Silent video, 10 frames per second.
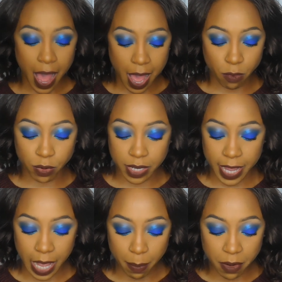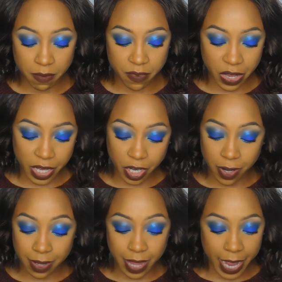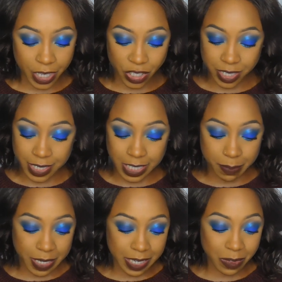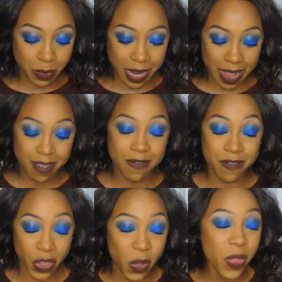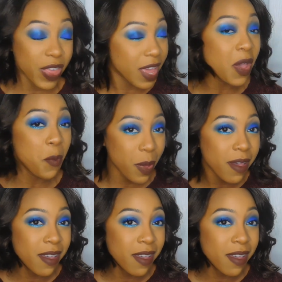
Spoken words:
I really have been feeling her lashes because when I feel them,